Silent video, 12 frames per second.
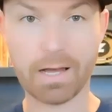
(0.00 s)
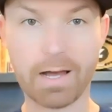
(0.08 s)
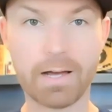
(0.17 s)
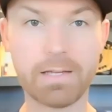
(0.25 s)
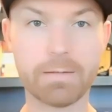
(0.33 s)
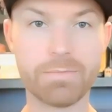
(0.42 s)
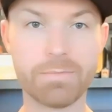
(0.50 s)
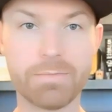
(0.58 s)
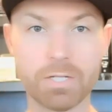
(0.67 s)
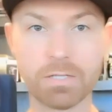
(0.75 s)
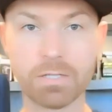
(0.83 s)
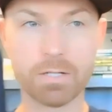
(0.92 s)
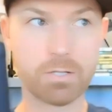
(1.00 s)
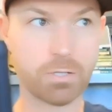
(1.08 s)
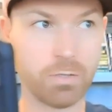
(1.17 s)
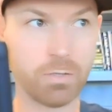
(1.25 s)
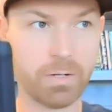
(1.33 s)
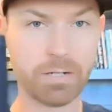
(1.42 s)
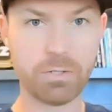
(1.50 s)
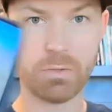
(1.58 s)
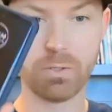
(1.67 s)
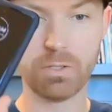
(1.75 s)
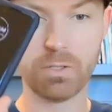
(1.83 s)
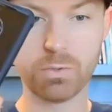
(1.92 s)
I am just going to show you how to do
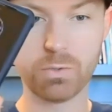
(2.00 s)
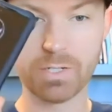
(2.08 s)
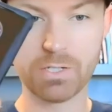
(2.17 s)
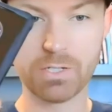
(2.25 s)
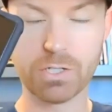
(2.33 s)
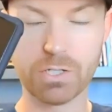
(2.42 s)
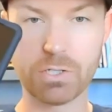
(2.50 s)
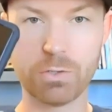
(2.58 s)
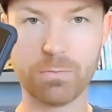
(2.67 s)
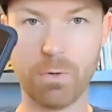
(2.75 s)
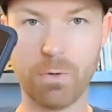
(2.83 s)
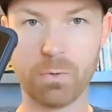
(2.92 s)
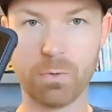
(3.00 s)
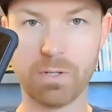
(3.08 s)
it using just your phone.